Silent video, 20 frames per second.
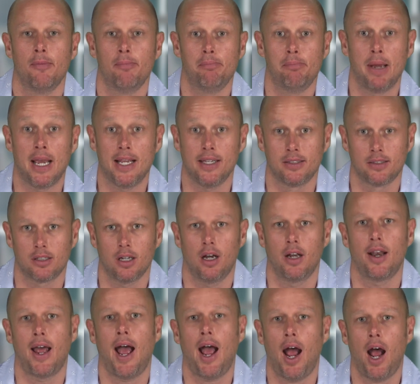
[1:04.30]
based
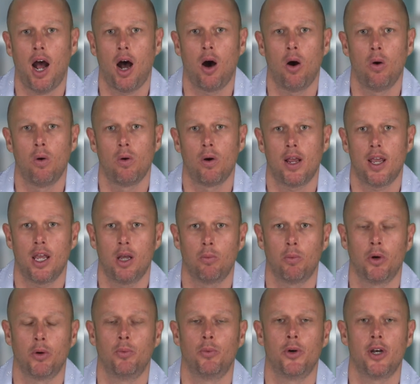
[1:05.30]
on how it
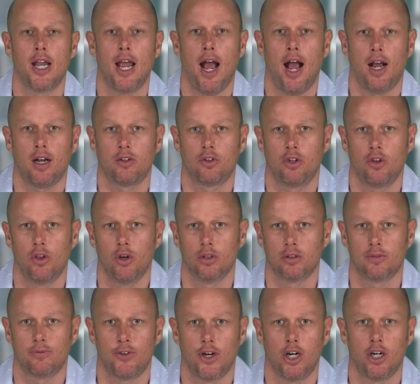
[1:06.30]
would react to
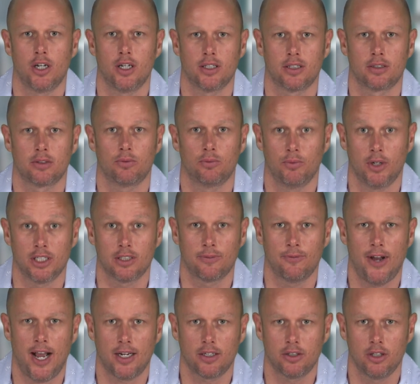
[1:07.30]
those various risk
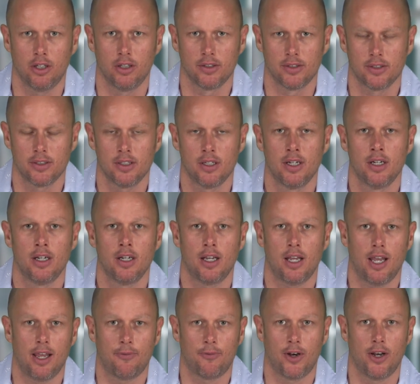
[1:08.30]
factors
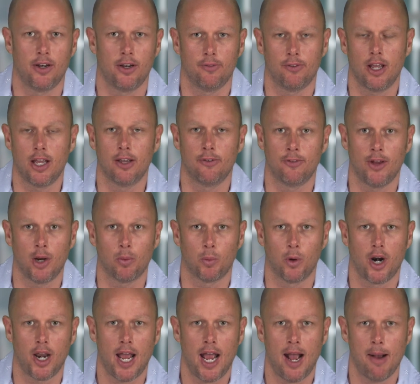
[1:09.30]
if an event
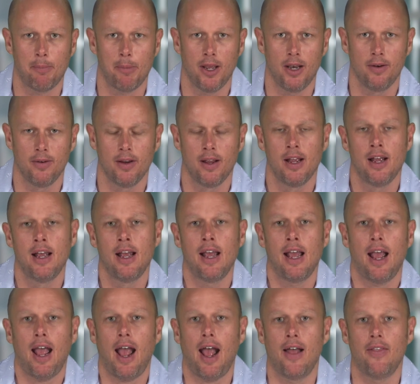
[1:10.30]
were to happen.
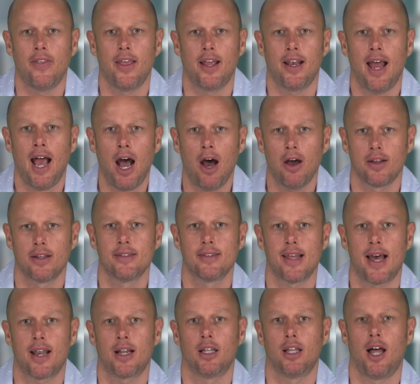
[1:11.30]
And then how does
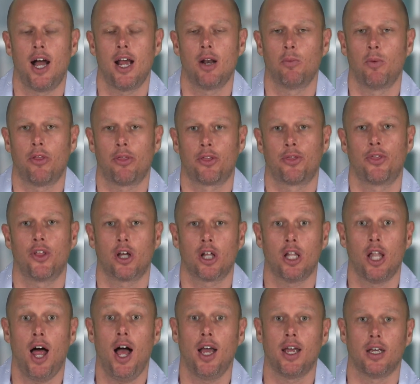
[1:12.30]
that align with the
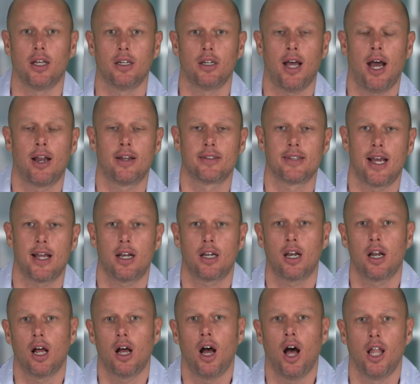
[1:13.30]
client? How does
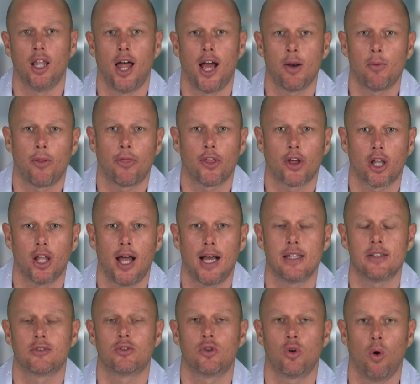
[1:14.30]
that align with the
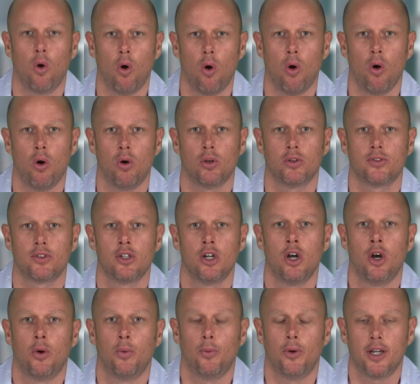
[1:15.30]
client's goals,
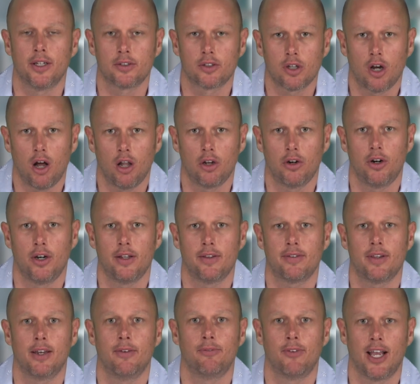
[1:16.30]
risk
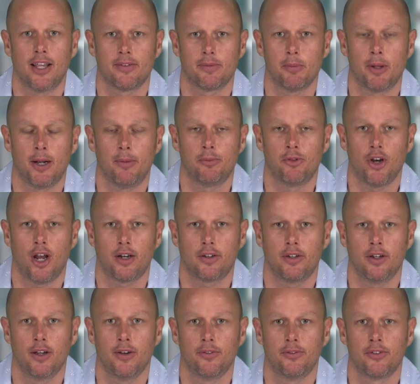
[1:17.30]
tolerance, investment
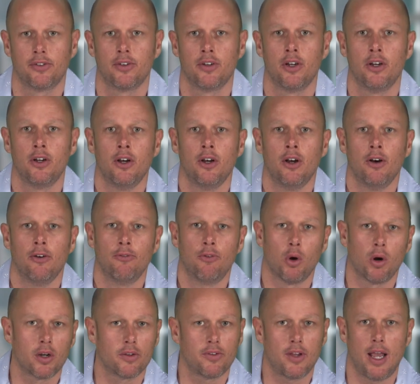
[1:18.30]
objectives?
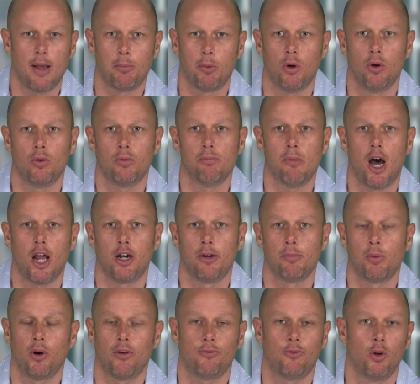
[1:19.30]
For example,
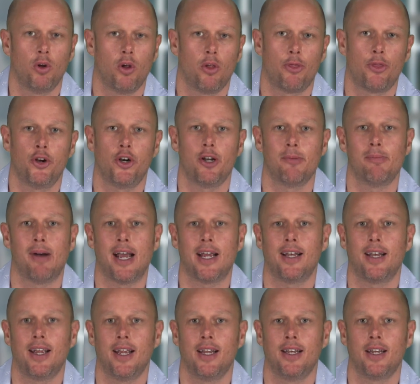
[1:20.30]
modern portfolio theory
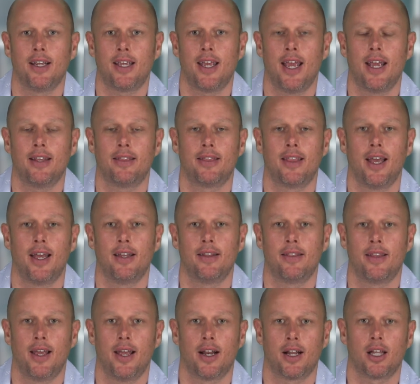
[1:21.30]
might indicate that
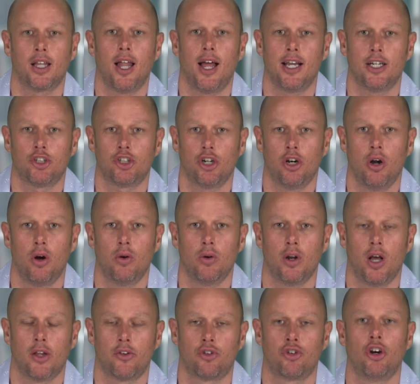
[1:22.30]
a client should
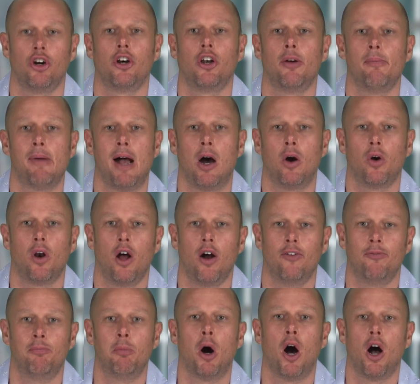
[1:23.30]
own a certain amount
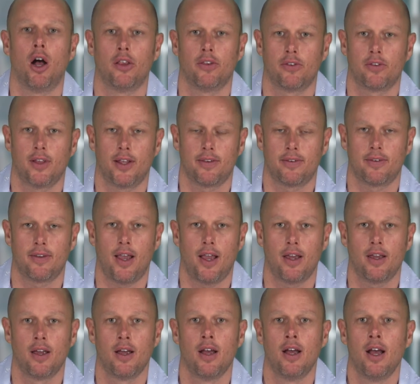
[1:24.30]
of bonds, let's
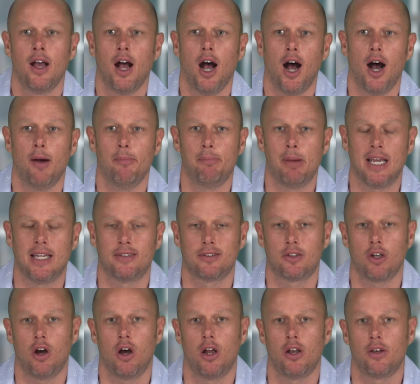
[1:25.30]
say,
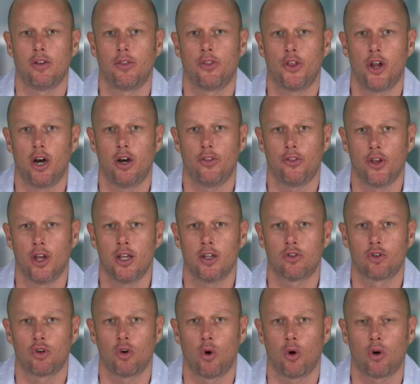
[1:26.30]
based on the
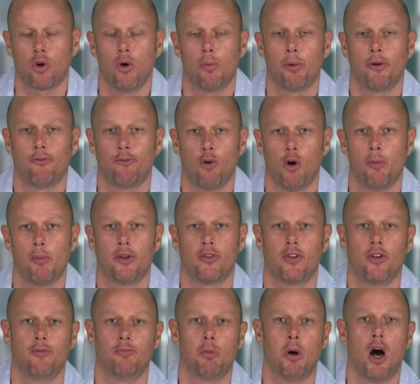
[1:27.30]
historical
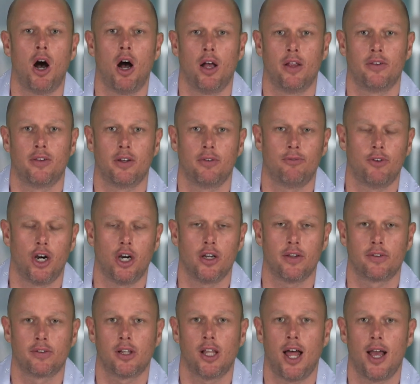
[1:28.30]
performance of bonds in
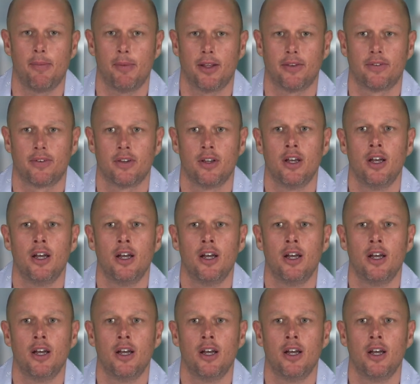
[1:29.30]
various climates.